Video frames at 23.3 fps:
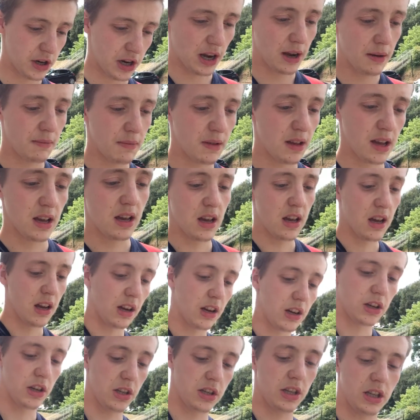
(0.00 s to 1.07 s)
shame
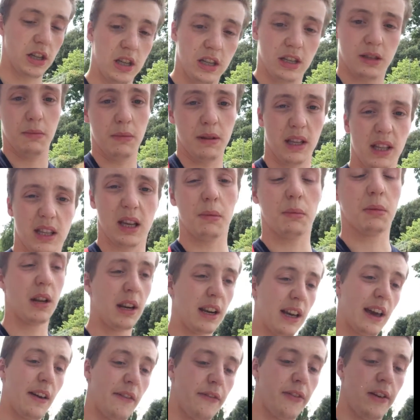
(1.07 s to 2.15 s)
because it means I'm
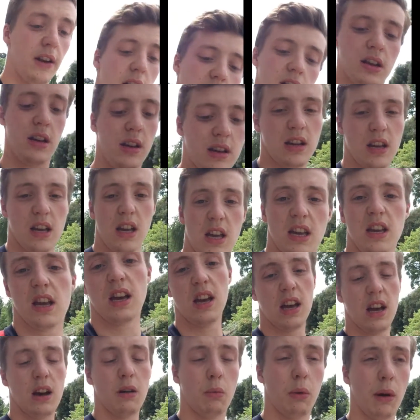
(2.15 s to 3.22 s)
going to get fitter
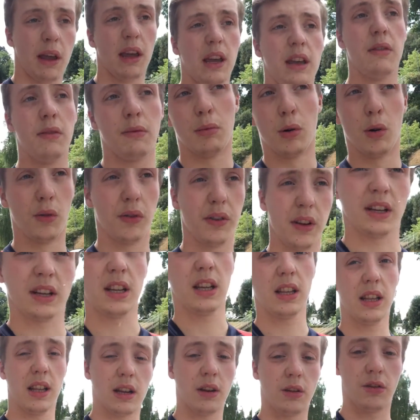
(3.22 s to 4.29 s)
even more
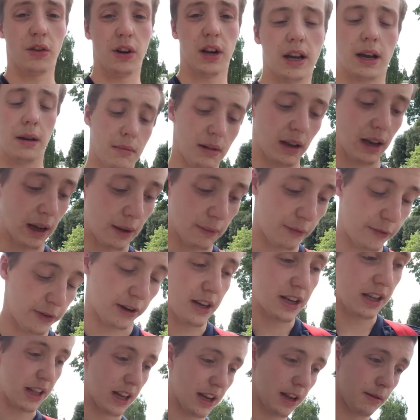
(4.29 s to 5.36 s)
fitter than I already am. Like I'm
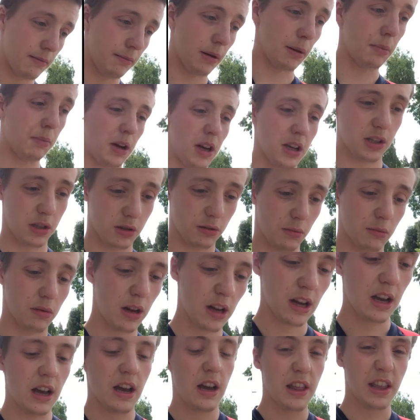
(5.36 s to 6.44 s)
fitter than him by miles, so I'm,
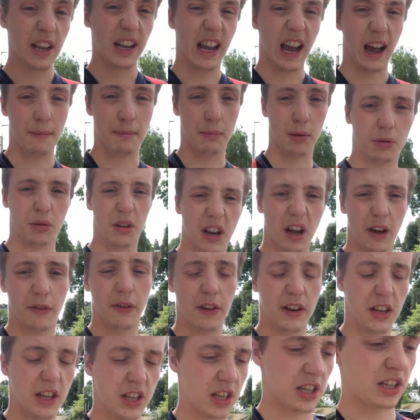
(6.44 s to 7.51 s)
the gap between our
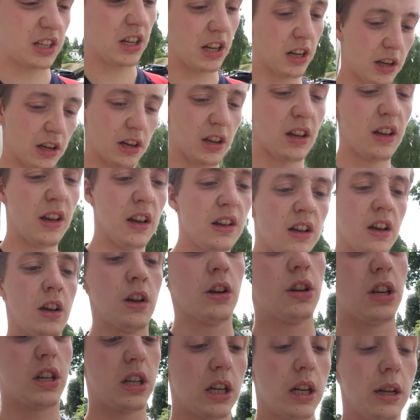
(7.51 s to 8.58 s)
fitness is gonna
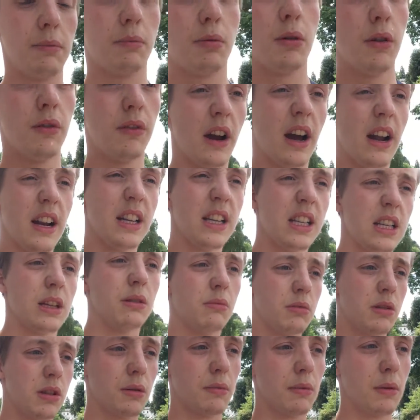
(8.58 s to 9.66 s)
drastically improve. And he
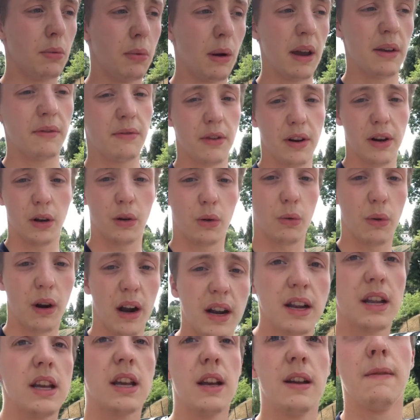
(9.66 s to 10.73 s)
seems to be wavering
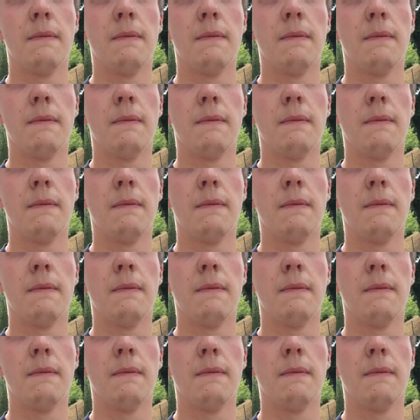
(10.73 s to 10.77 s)
already,